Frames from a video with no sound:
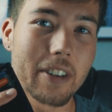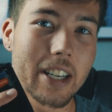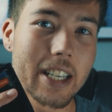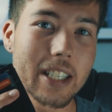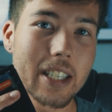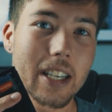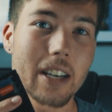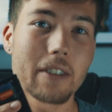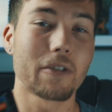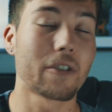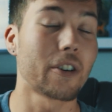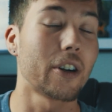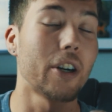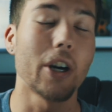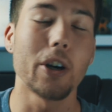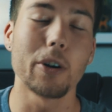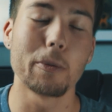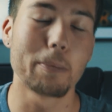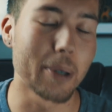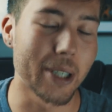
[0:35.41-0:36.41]
Visa for
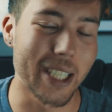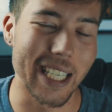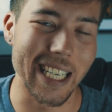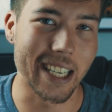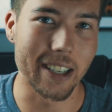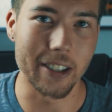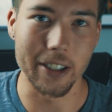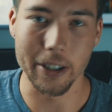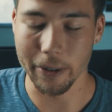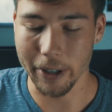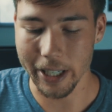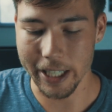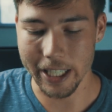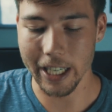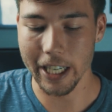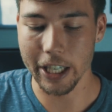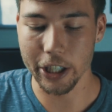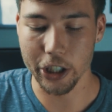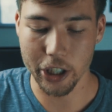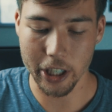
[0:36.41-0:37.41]
no particular
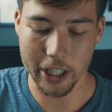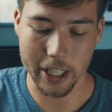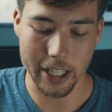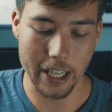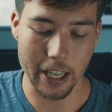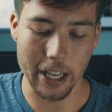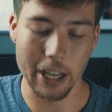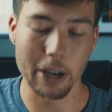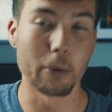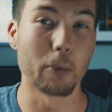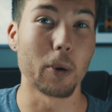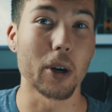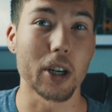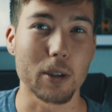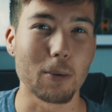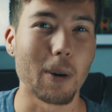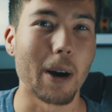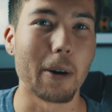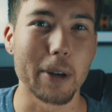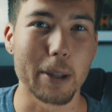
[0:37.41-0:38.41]
reason. It's just it
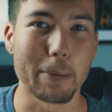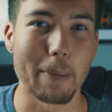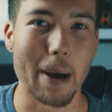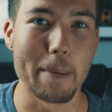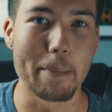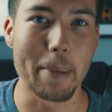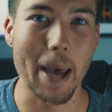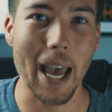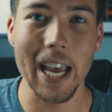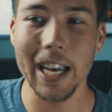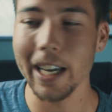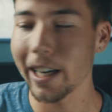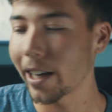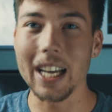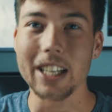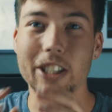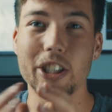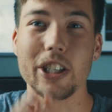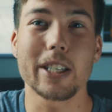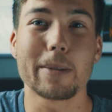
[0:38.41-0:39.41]
works well with my bank.
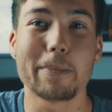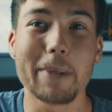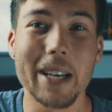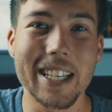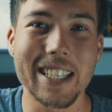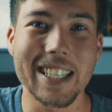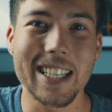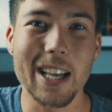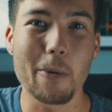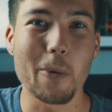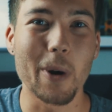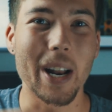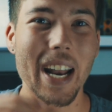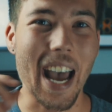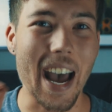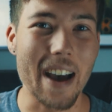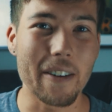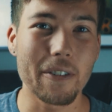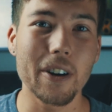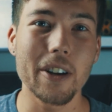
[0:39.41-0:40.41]
It just means that
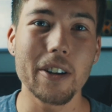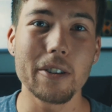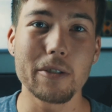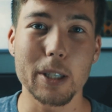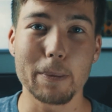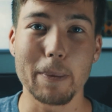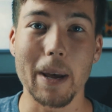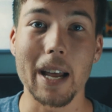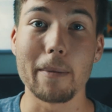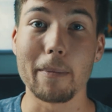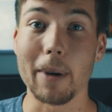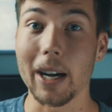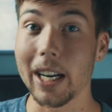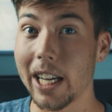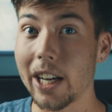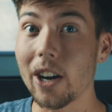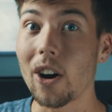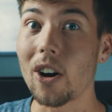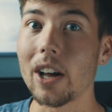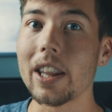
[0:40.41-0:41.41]
whenever you spend
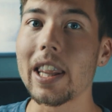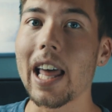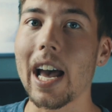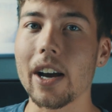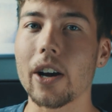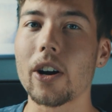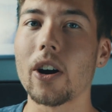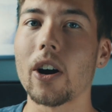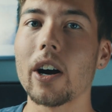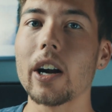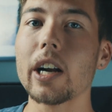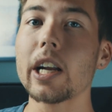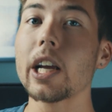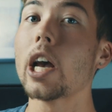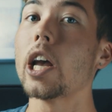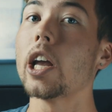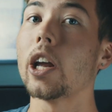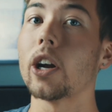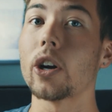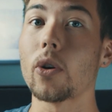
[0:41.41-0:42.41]
money on that card,
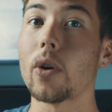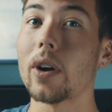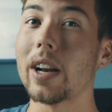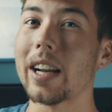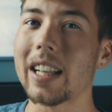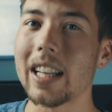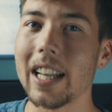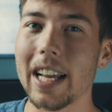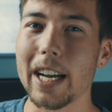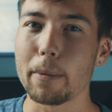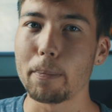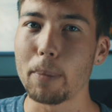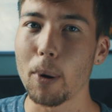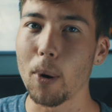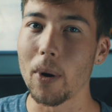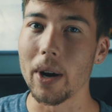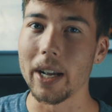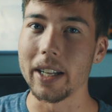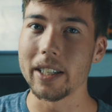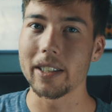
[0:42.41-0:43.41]
you're going to collect
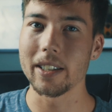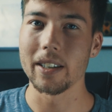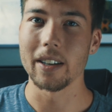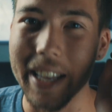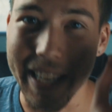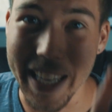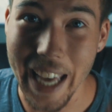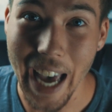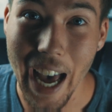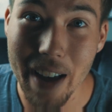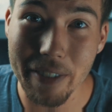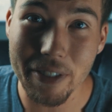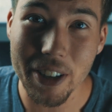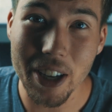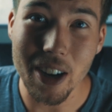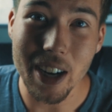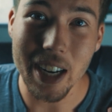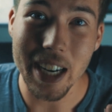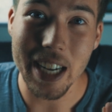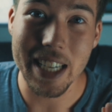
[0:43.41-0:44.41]
points. The
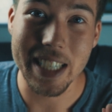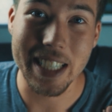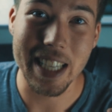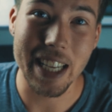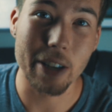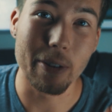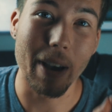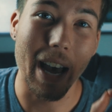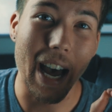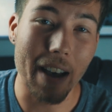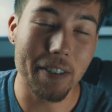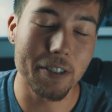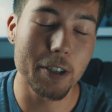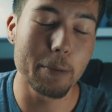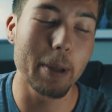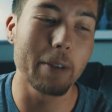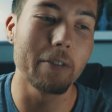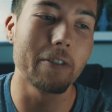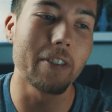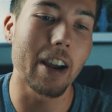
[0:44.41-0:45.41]
caveat is that you have
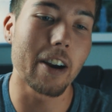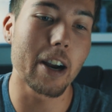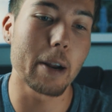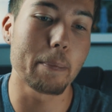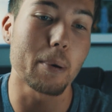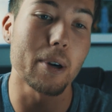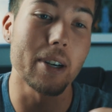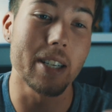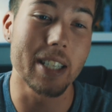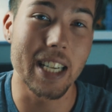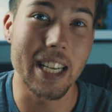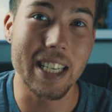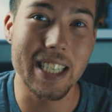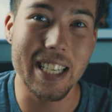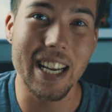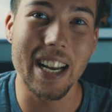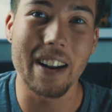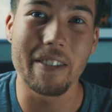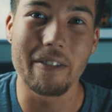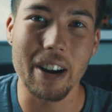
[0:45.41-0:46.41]
to be very
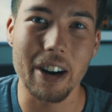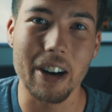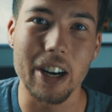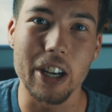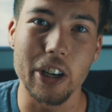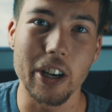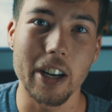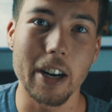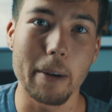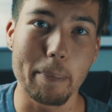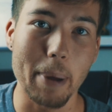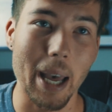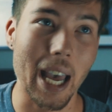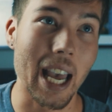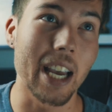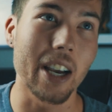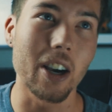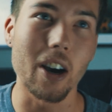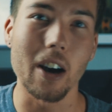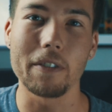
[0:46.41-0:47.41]
persistent and very good at
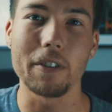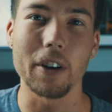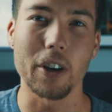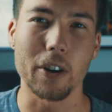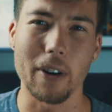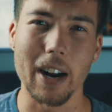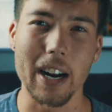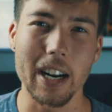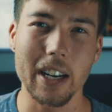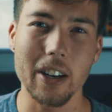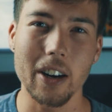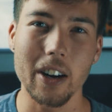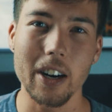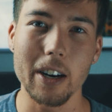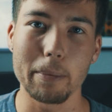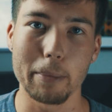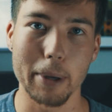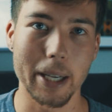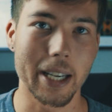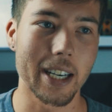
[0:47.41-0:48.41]
paying off your credit
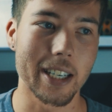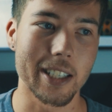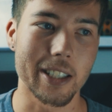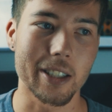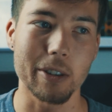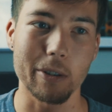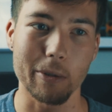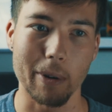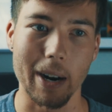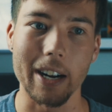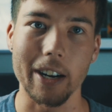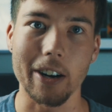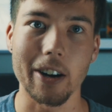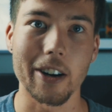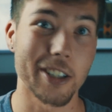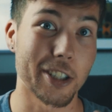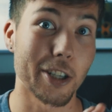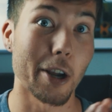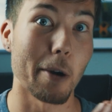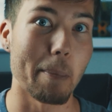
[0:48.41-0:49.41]
card, because credit
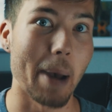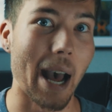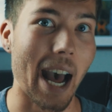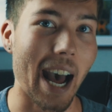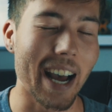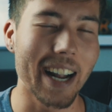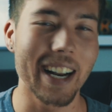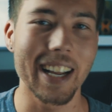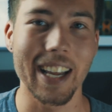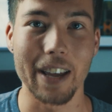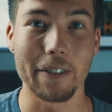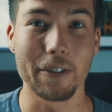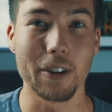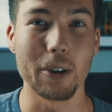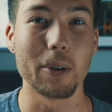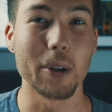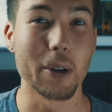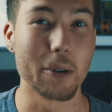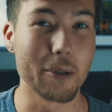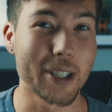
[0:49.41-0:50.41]
cards are bad if
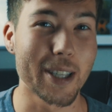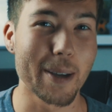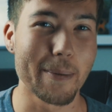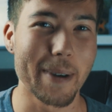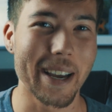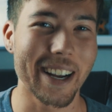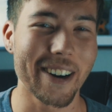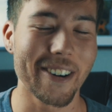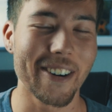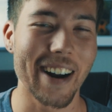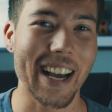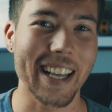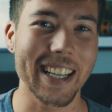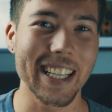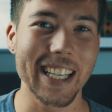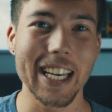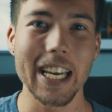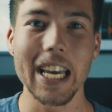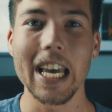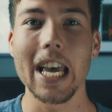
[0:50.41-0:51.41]
you use them
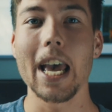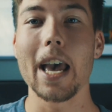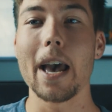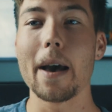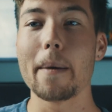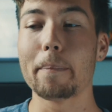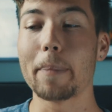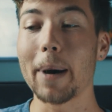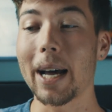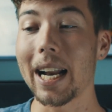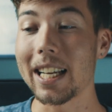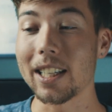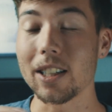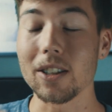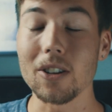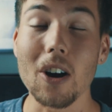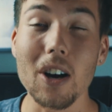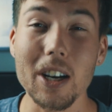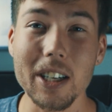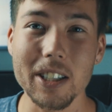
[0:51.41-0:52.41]
incorrectly. But as
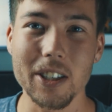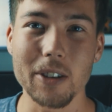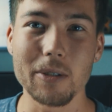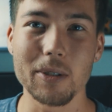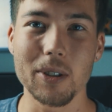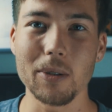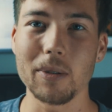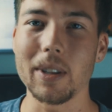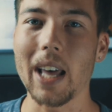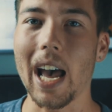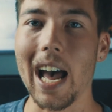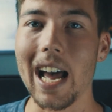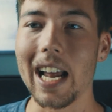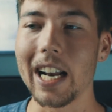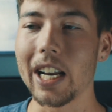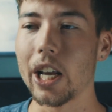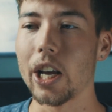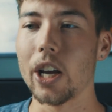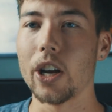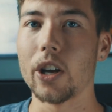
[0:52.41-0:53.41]
long as you do
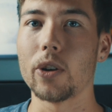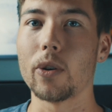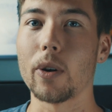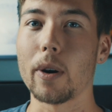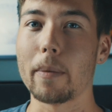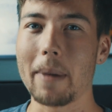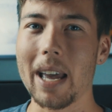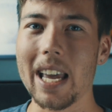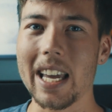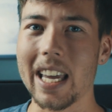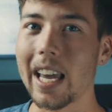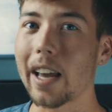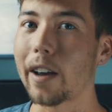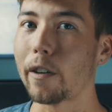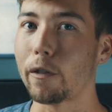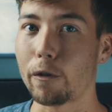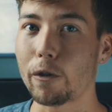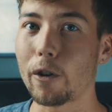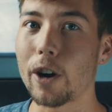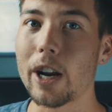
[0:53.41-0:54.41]
that, you're
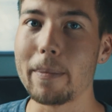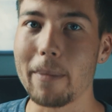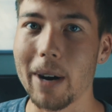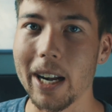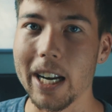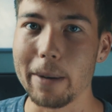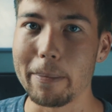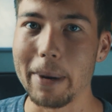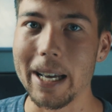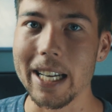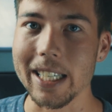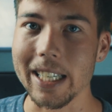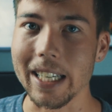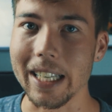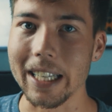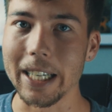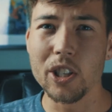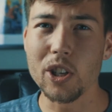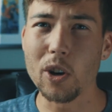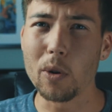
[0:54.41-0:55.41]
making free money
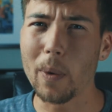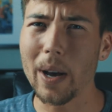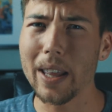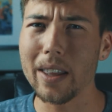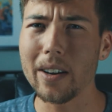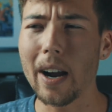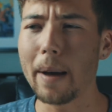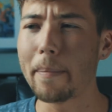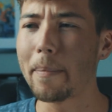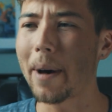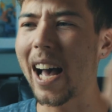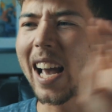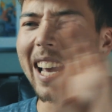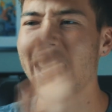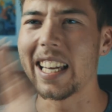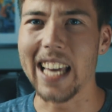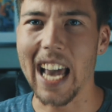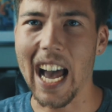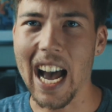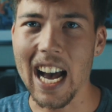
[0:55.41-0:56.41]
basically. So whether I'm
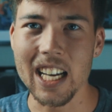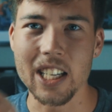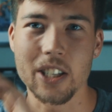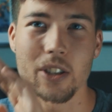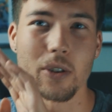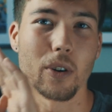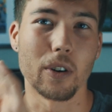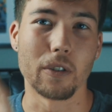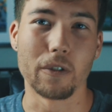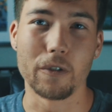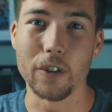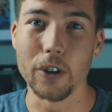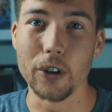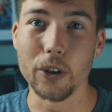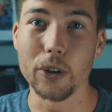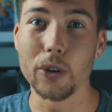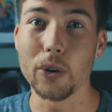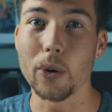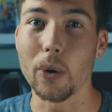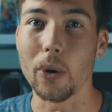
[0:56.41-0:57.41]
buying gas or
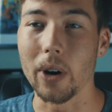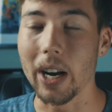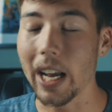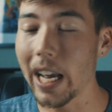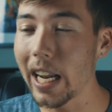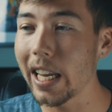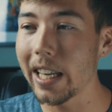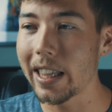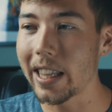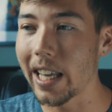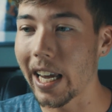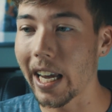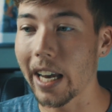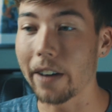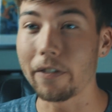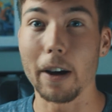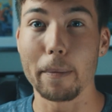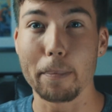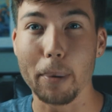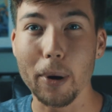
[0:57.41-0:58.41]
food or anything,
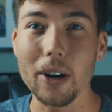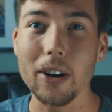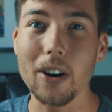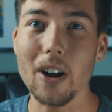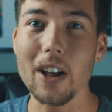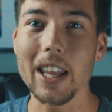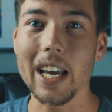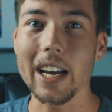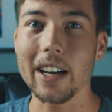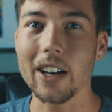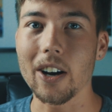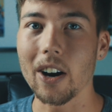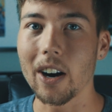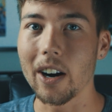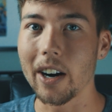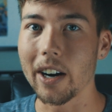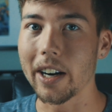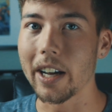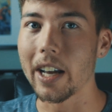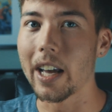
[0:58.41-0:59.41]
if I put it on that
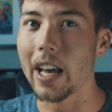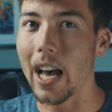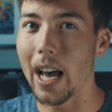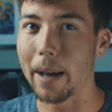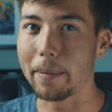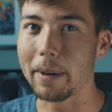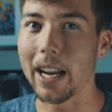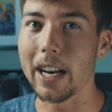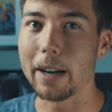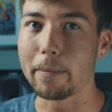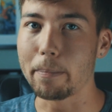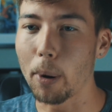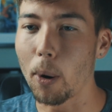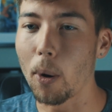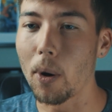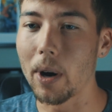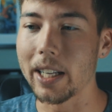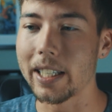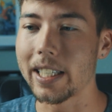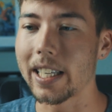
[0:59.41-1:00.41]
card, I'm getting
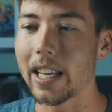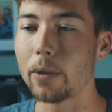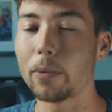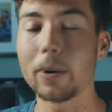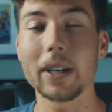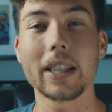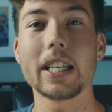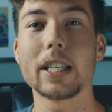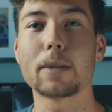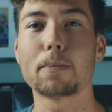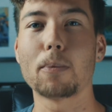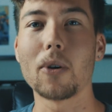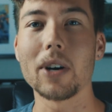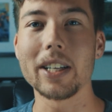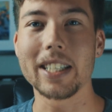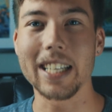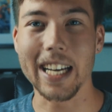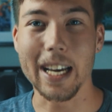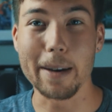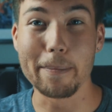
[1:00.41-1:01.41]
points. And with these
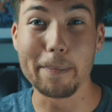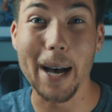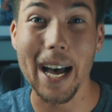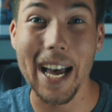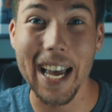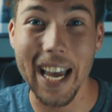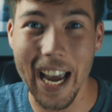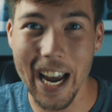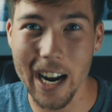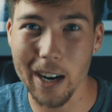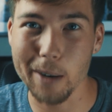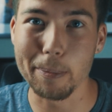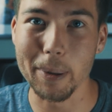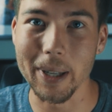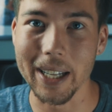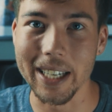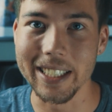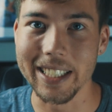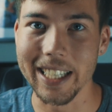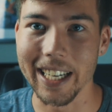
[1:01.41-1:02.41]
points, I can buy
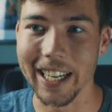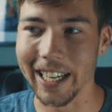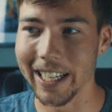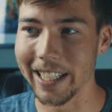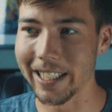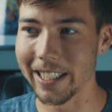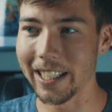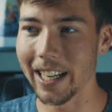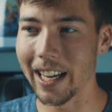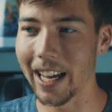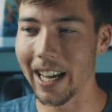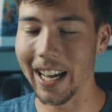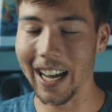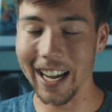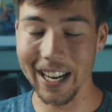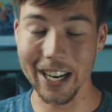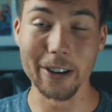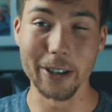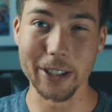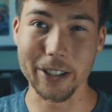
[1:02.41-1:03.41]
airplane tickets.
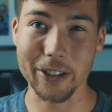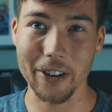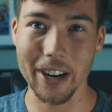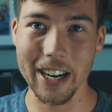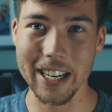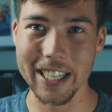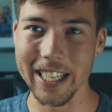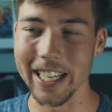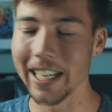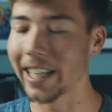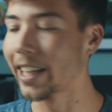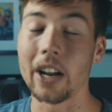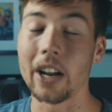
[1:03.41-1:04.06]
I know, it's crazy.